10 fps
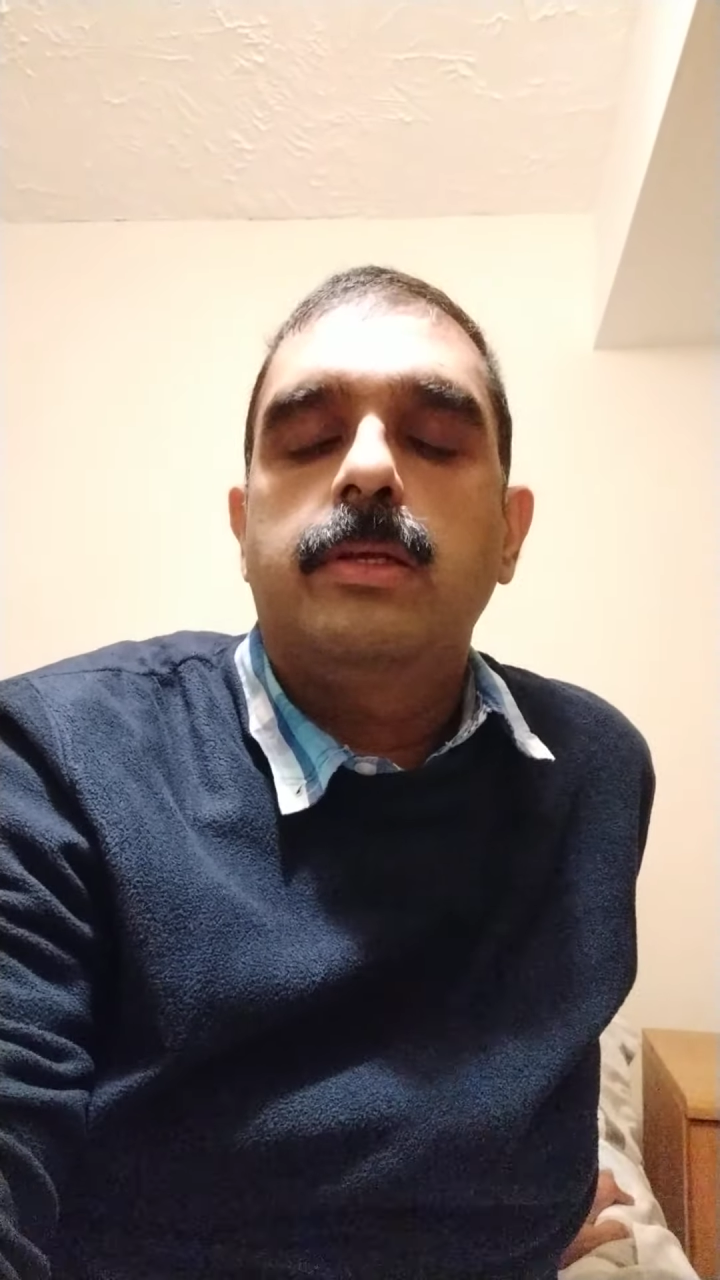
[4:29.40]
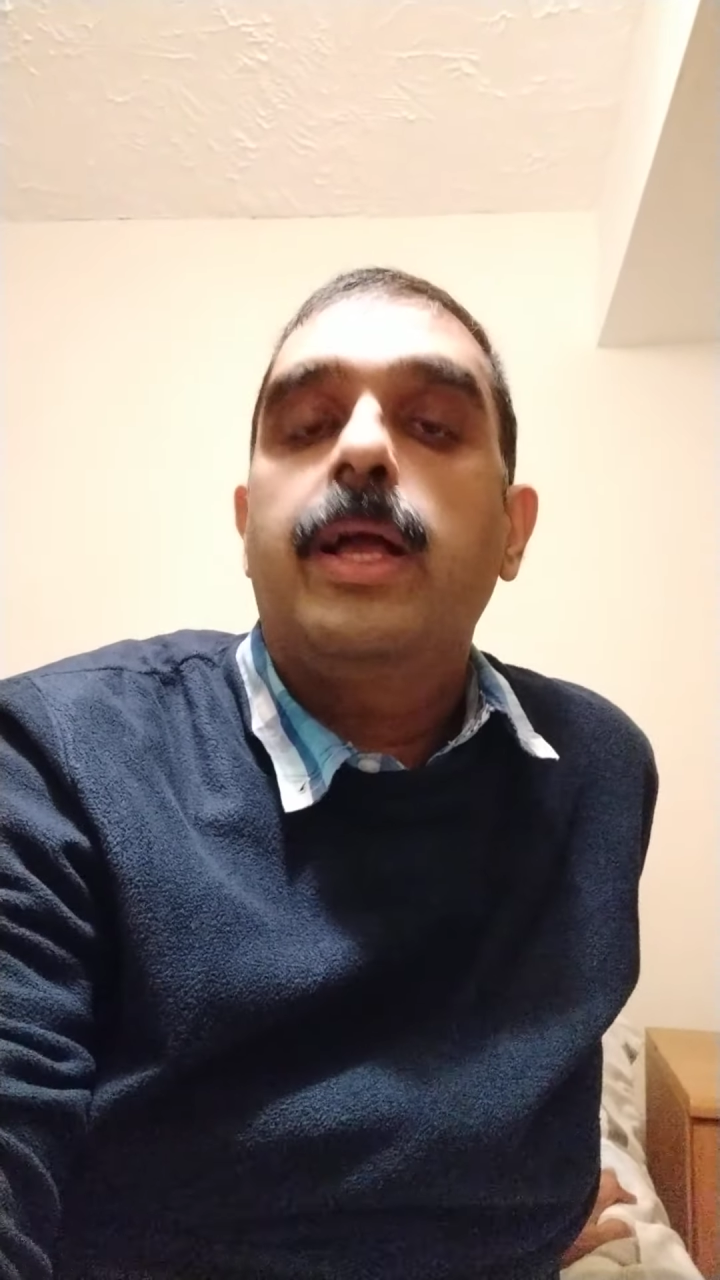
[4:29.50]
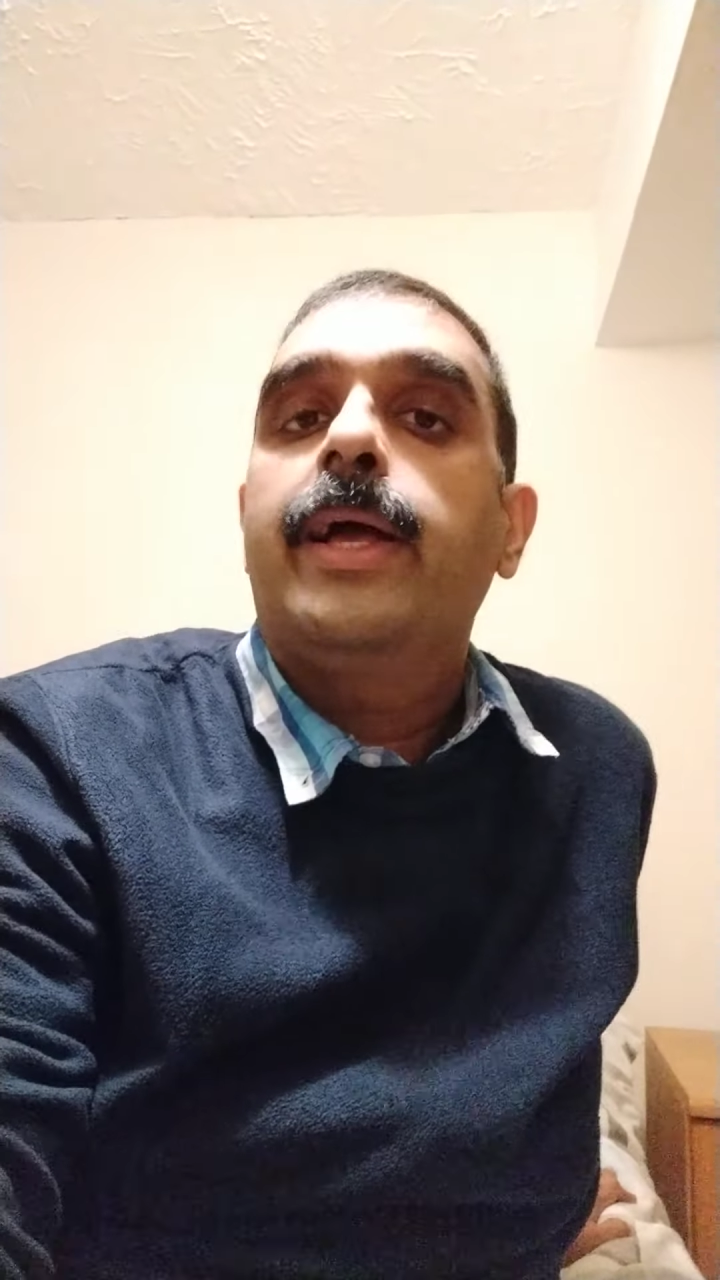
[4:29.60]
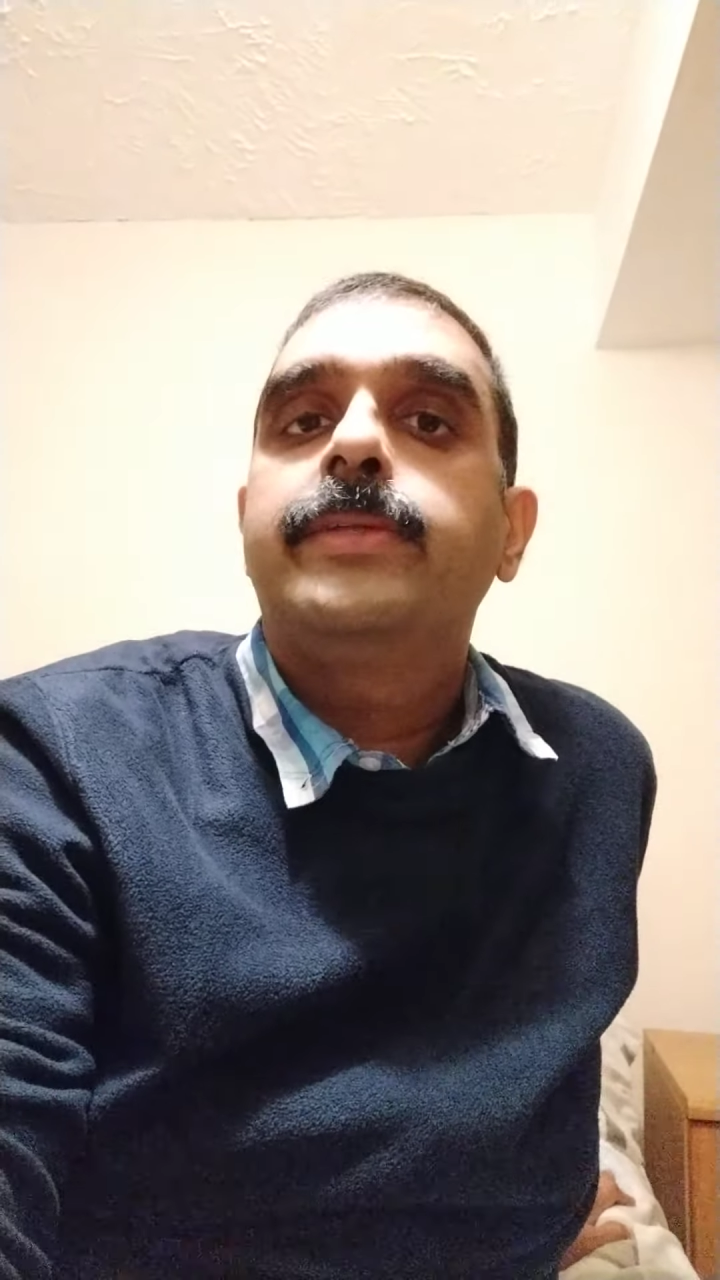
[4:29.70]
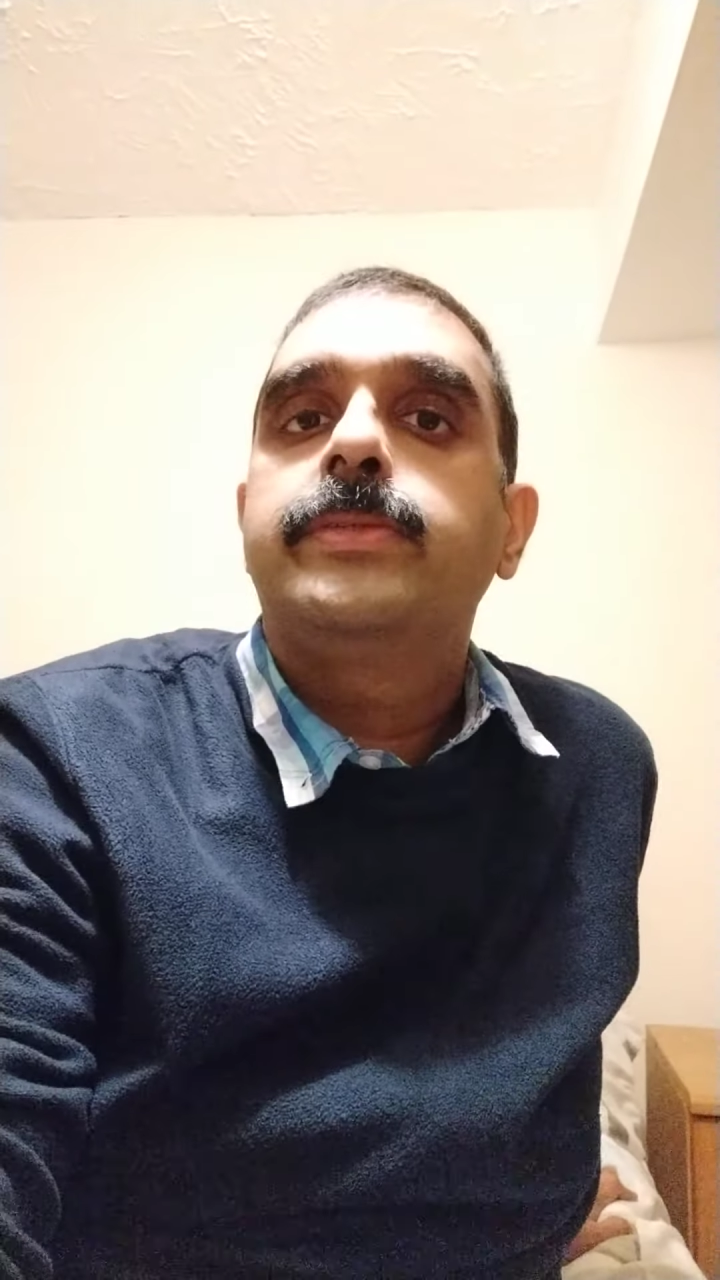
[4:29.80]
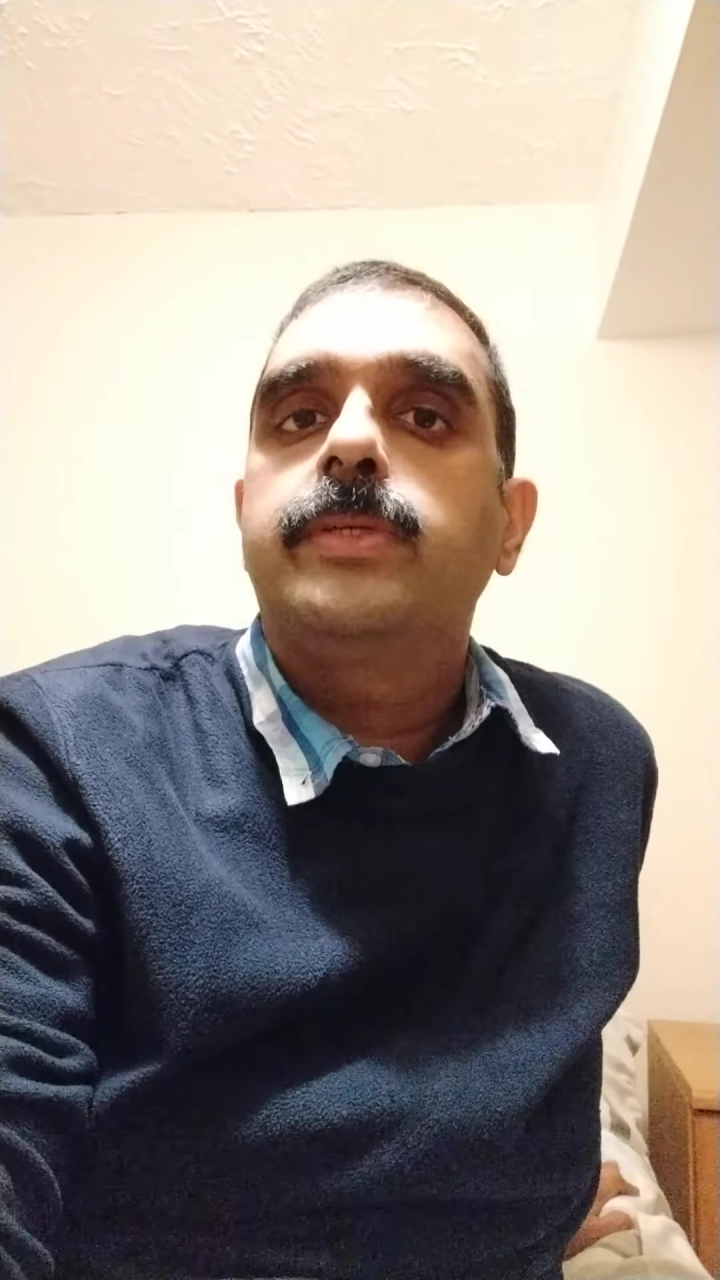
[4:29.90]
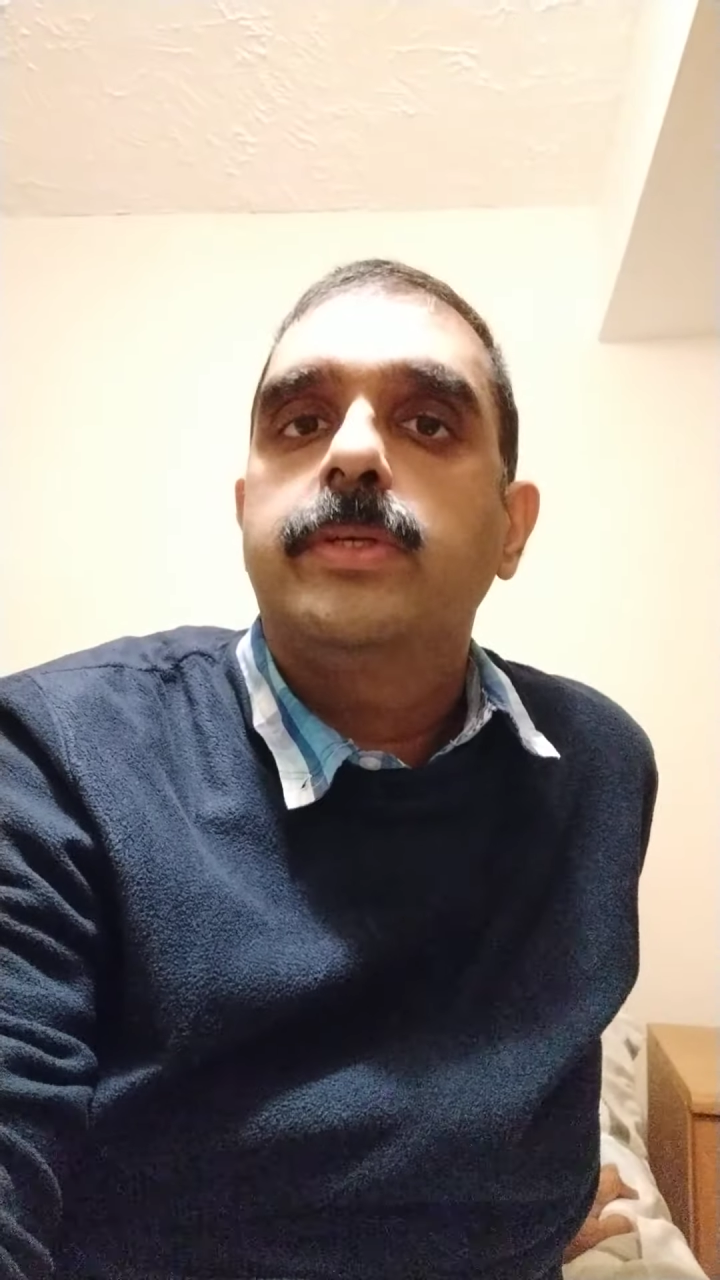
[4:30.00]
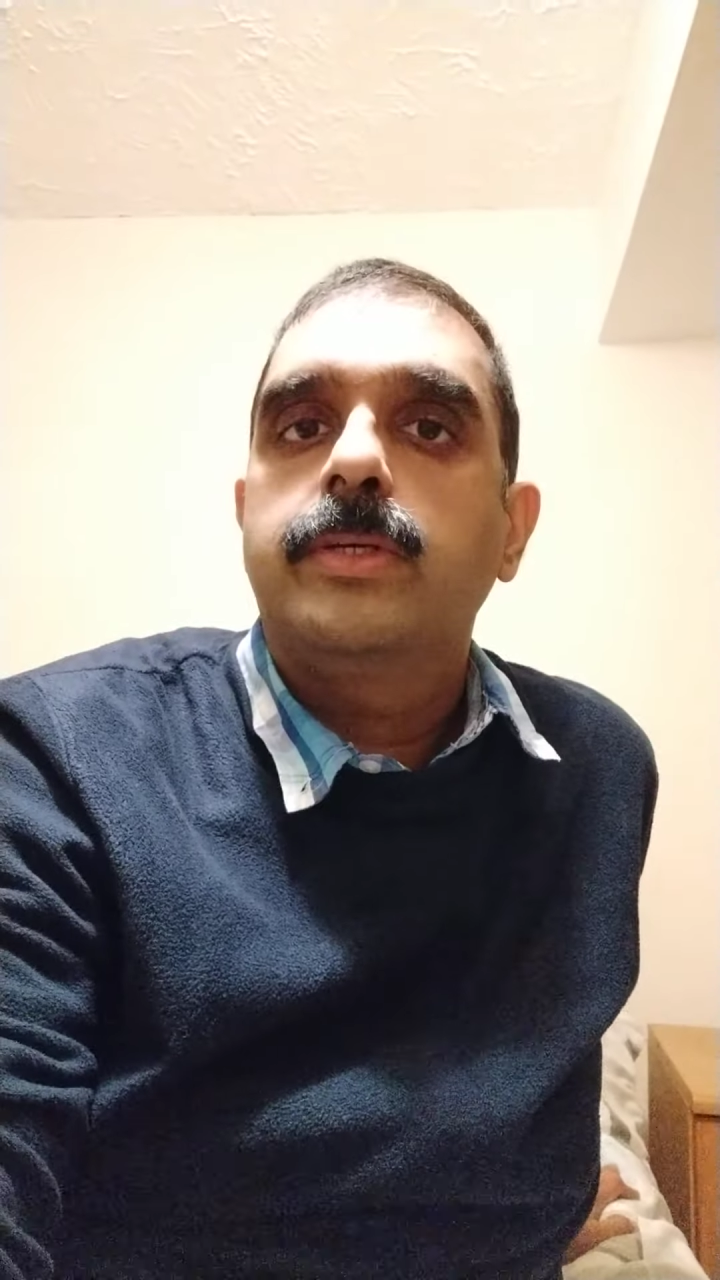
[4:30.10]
and